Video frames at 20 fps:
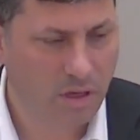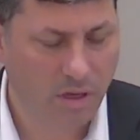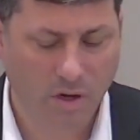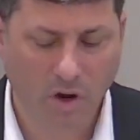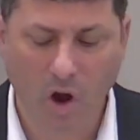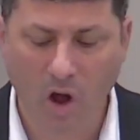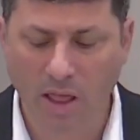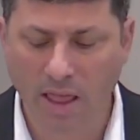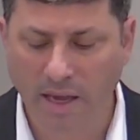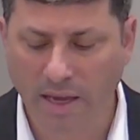
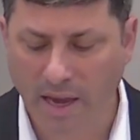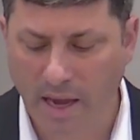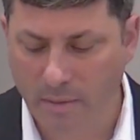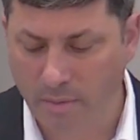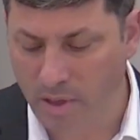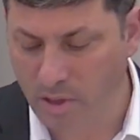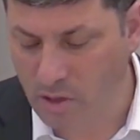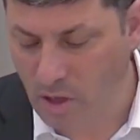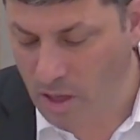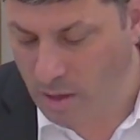Kol
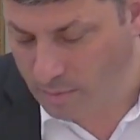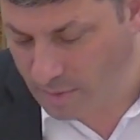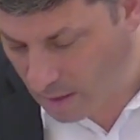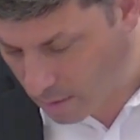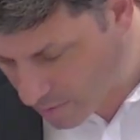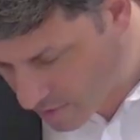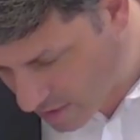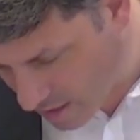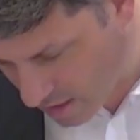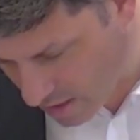HaKelim Nitolim, now
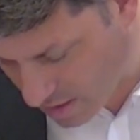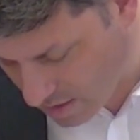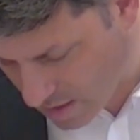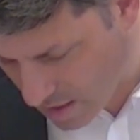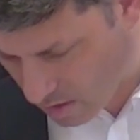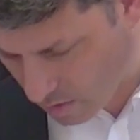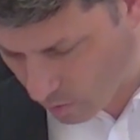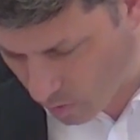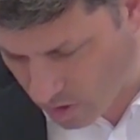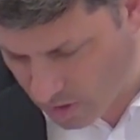I'm thinking
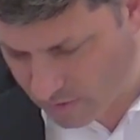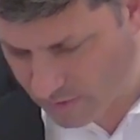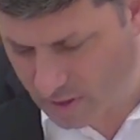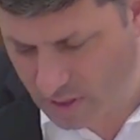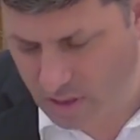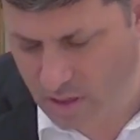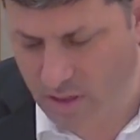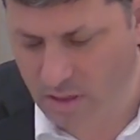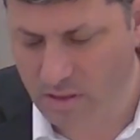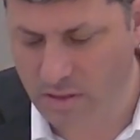now, one of
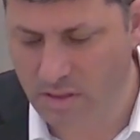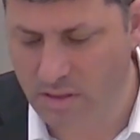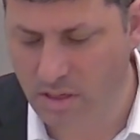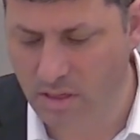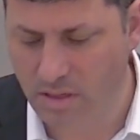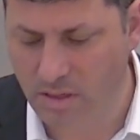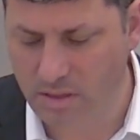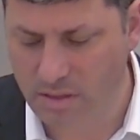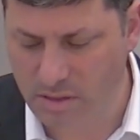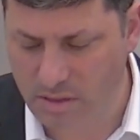the
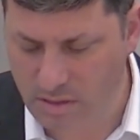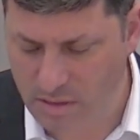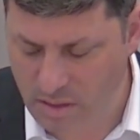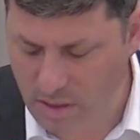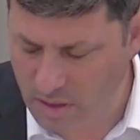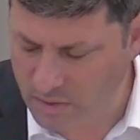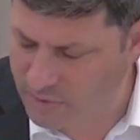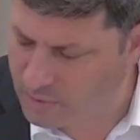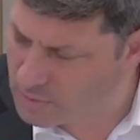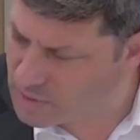
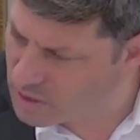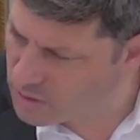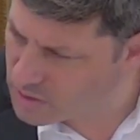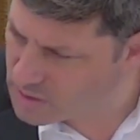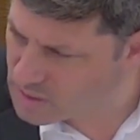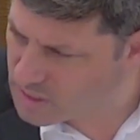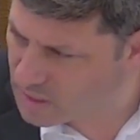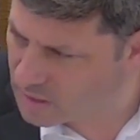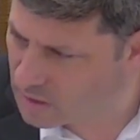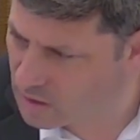Seifim there
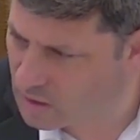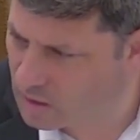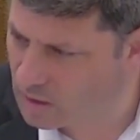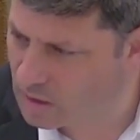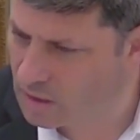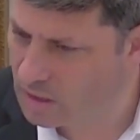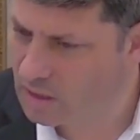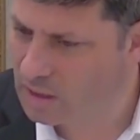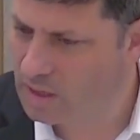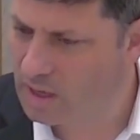is like,
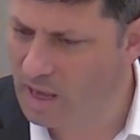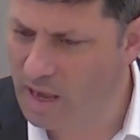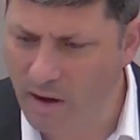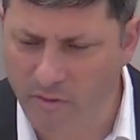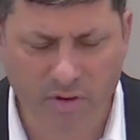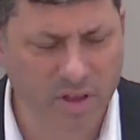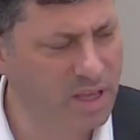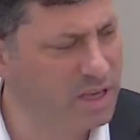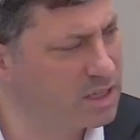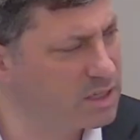
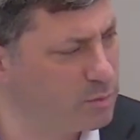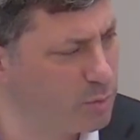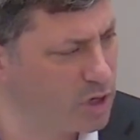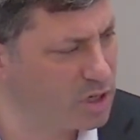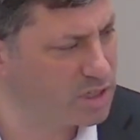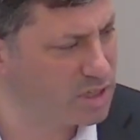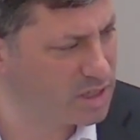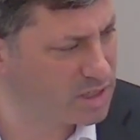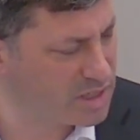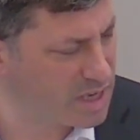everything is
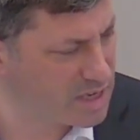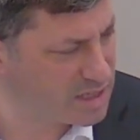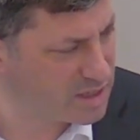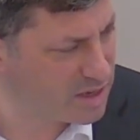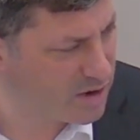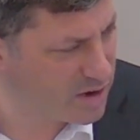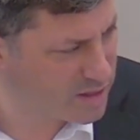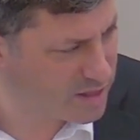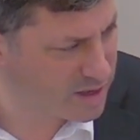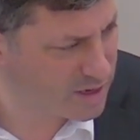Muktzah, it says
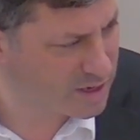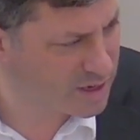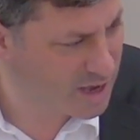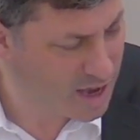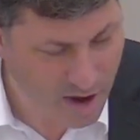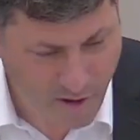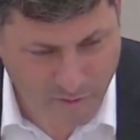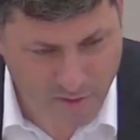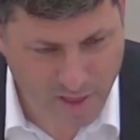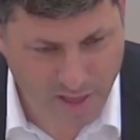there, I think.
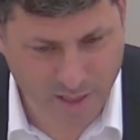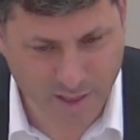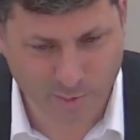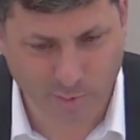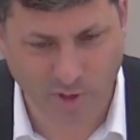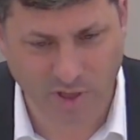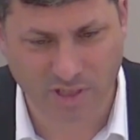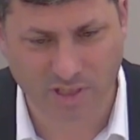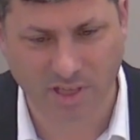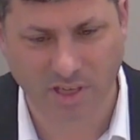Everything is
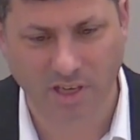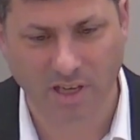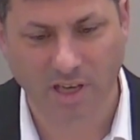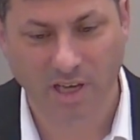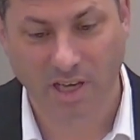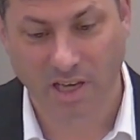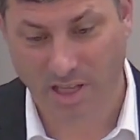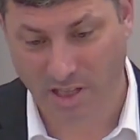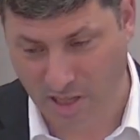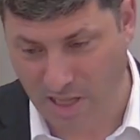Muktzah,
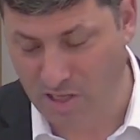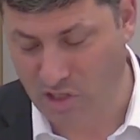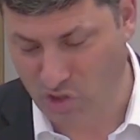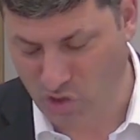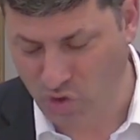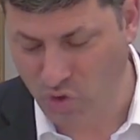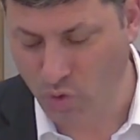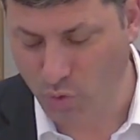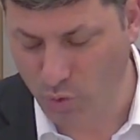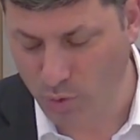unless
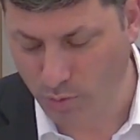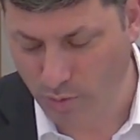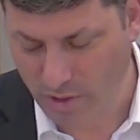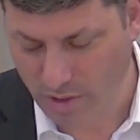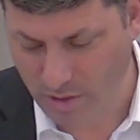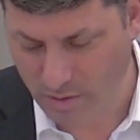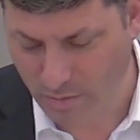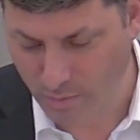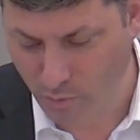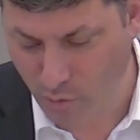you
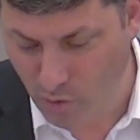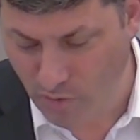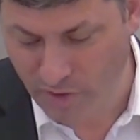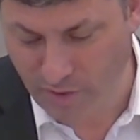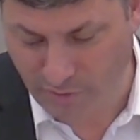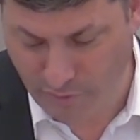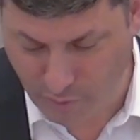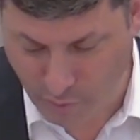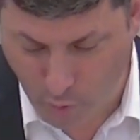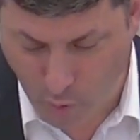move
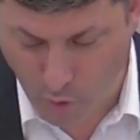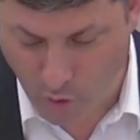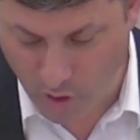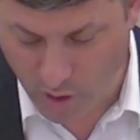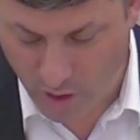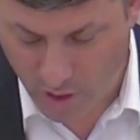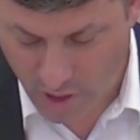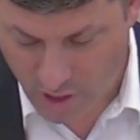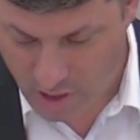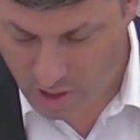it
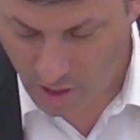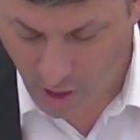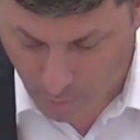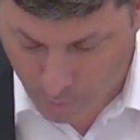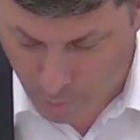for a